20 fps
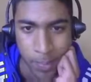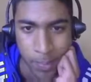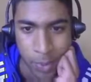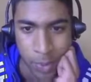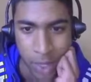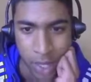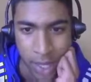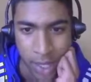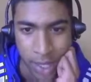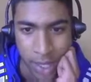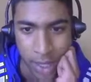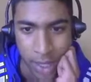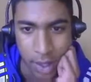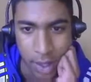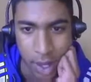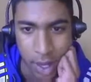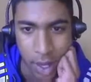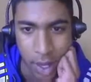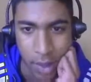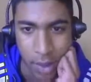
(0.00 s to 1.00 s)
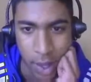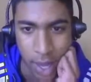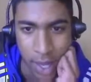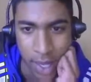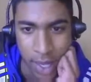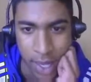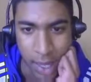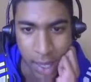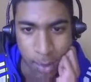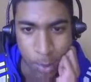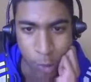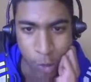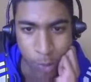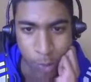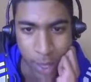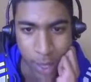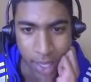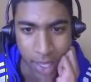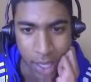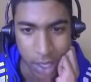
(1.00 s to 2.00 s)
and then I can't move
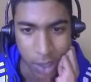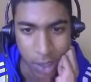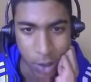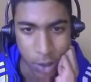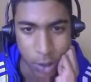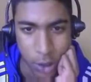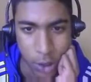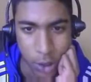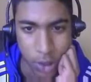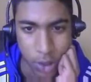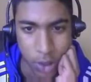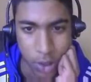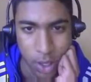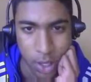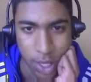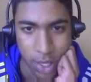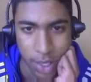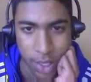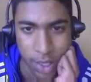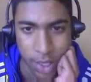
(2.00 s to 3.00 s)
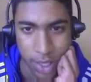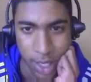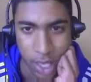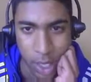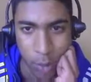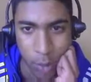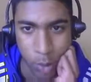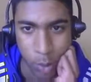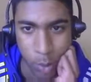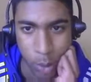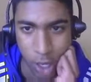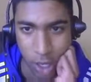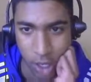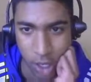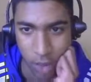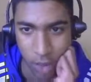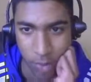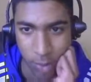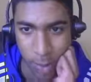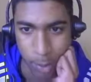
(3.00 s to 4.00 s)
my king closer, and then the king will block
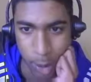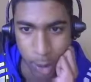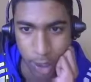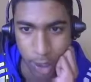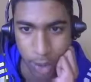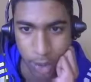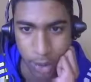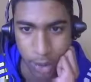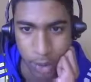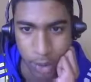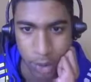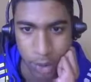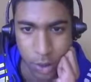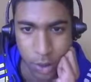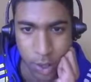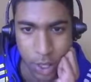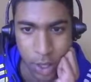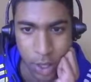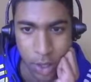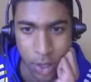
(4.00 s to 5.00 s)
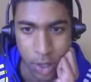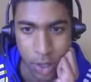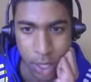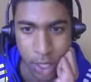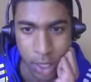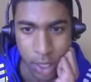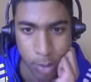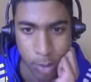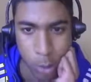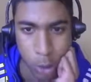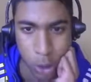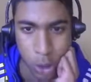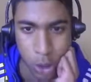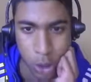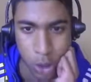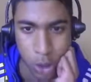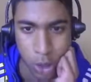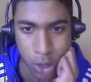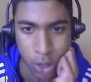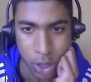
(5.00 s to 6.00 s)
off my pawn. So here I can
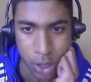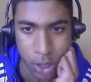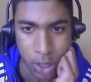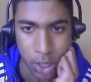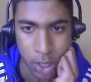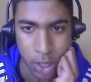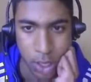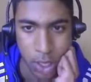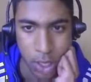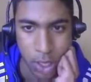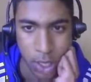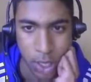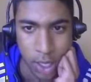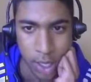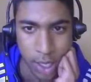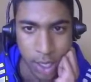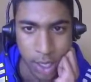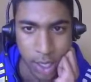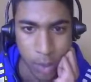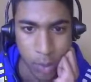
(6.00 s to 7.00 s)
push, and I can